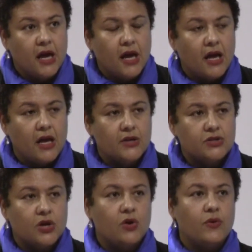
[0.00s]
Uh,
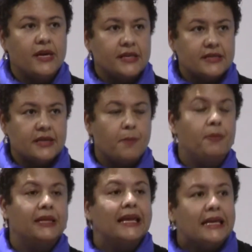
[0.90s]
so it is a
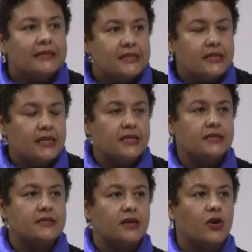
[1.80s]
plaint, it
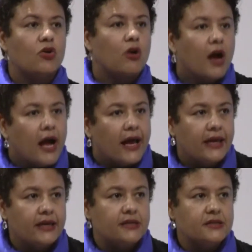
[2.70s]
is a cry,
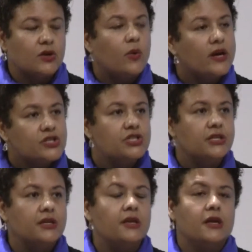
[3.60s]
it is a
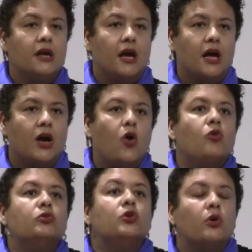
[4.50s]
question, uh,
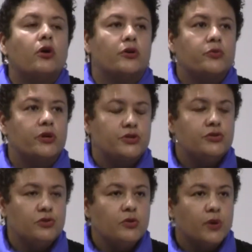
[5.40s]
oh Lord, what
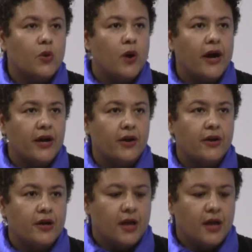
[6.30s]
do you require?